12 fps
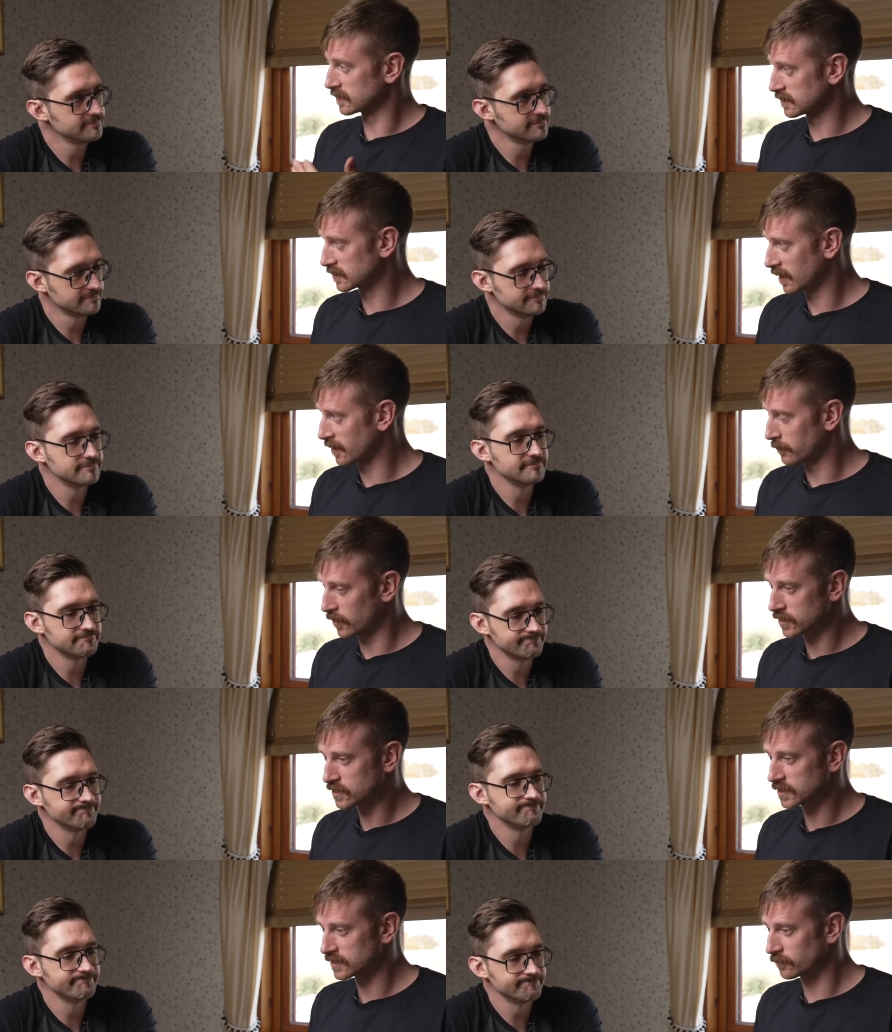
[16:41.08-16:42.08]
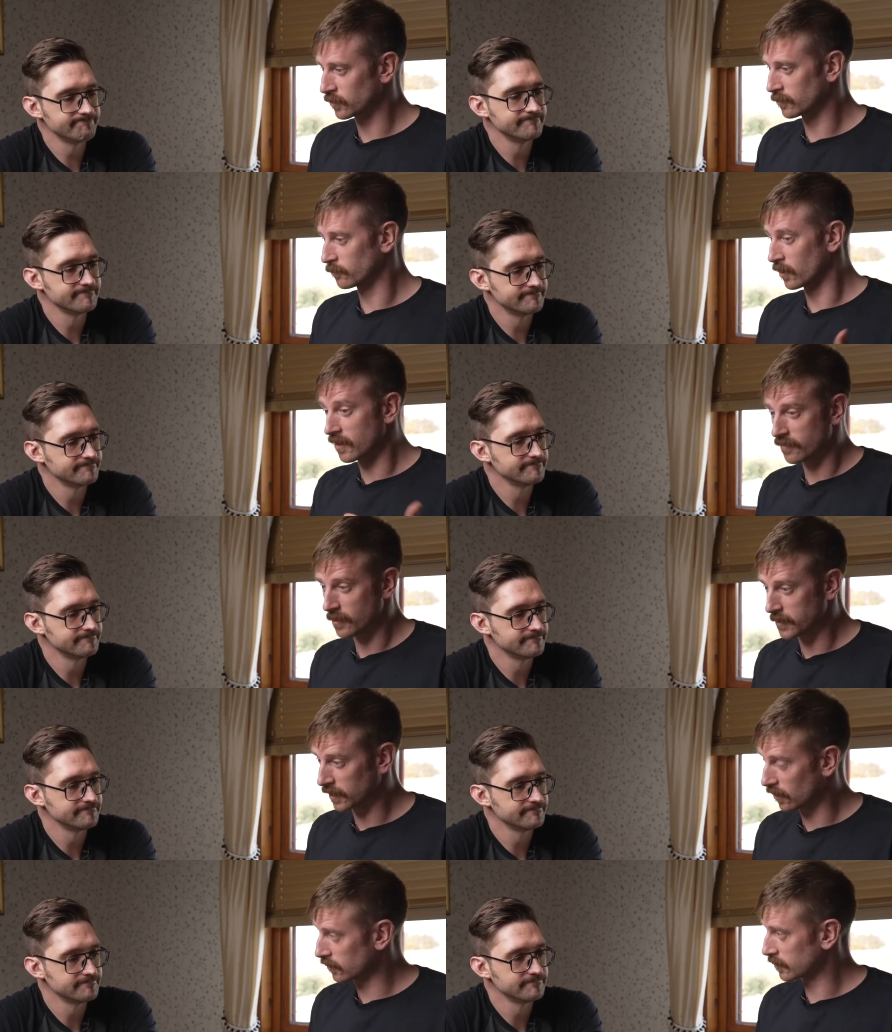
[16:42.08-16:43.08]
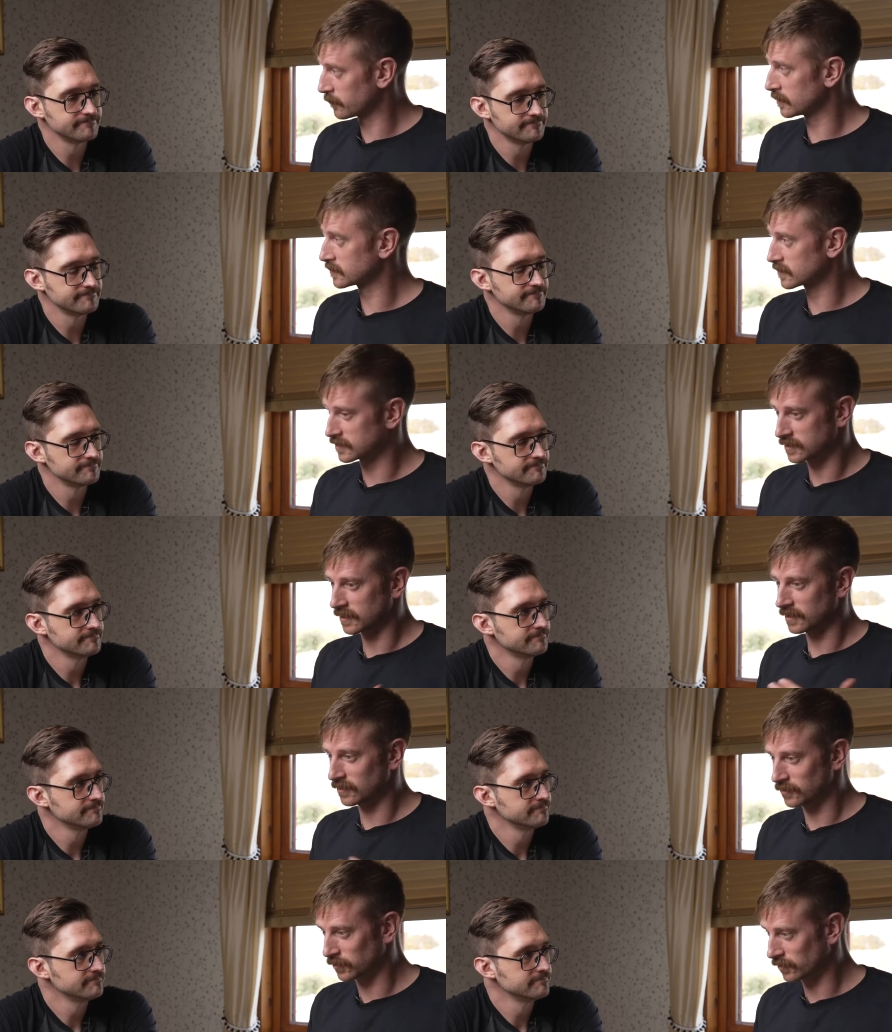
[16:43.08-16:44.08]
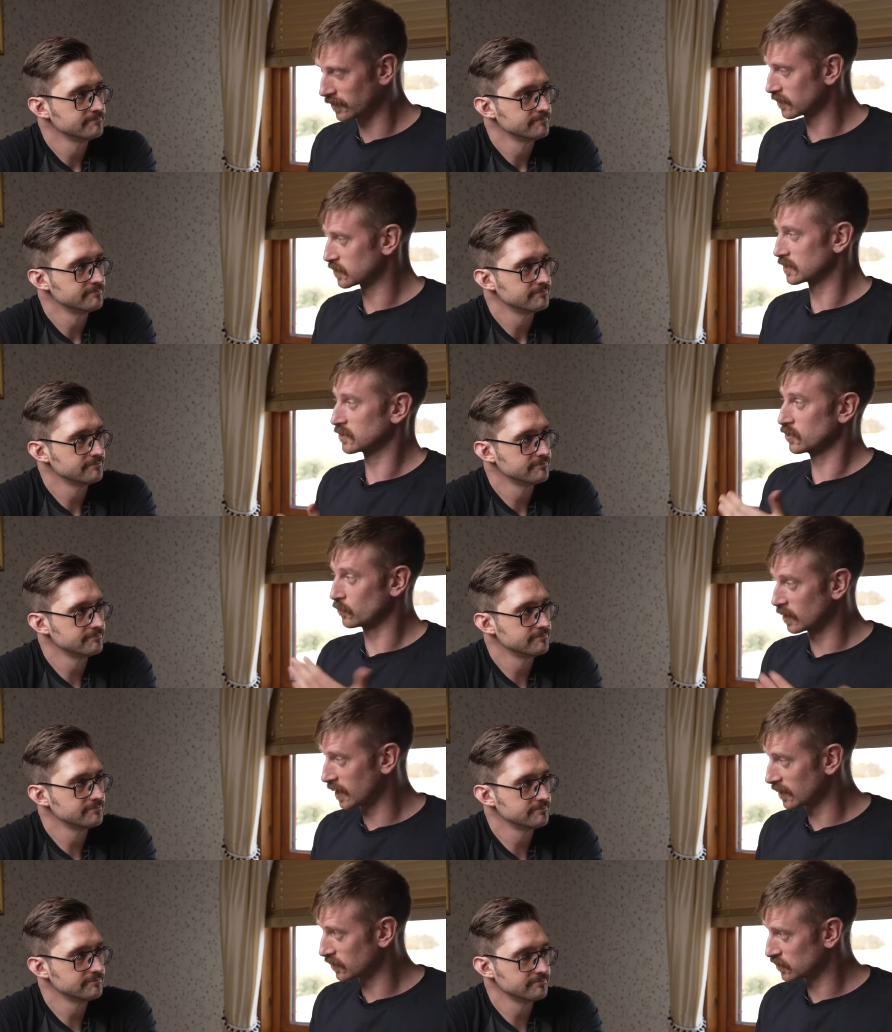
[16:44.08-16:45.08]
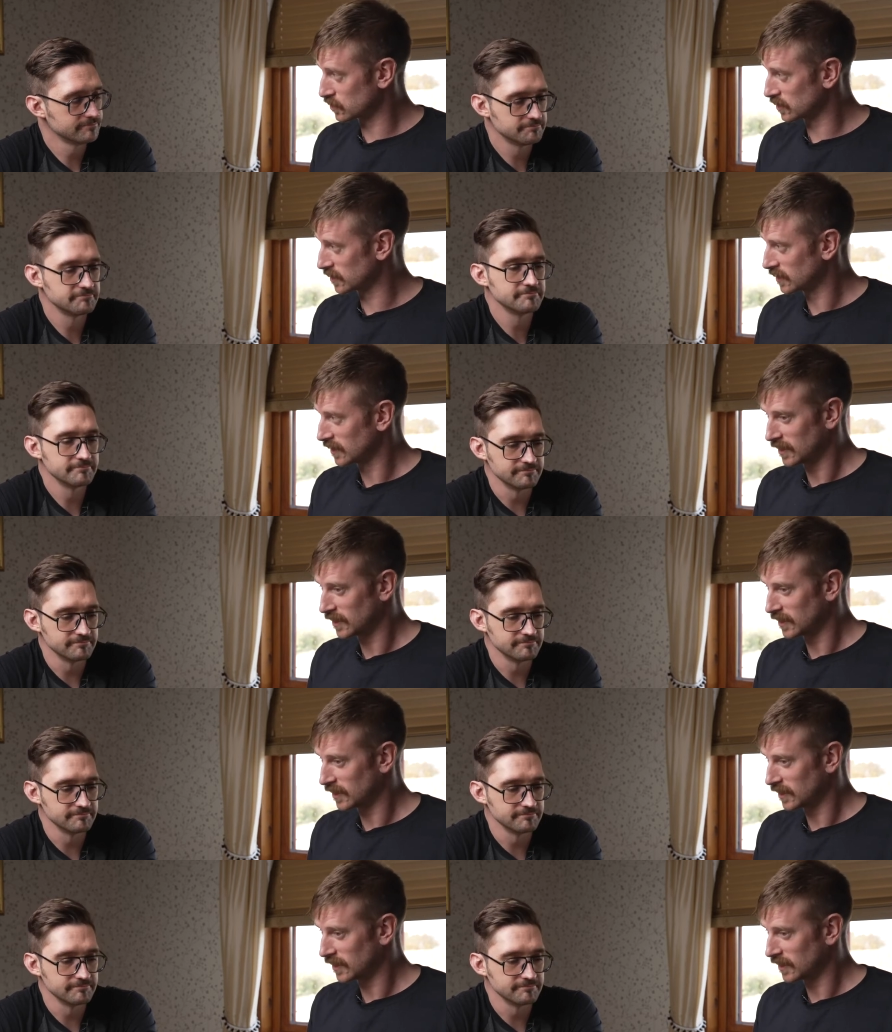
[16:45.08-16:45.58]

Speaker 1: in these kind of marches. And we one of our big arguments is that nuclear energy is union energy.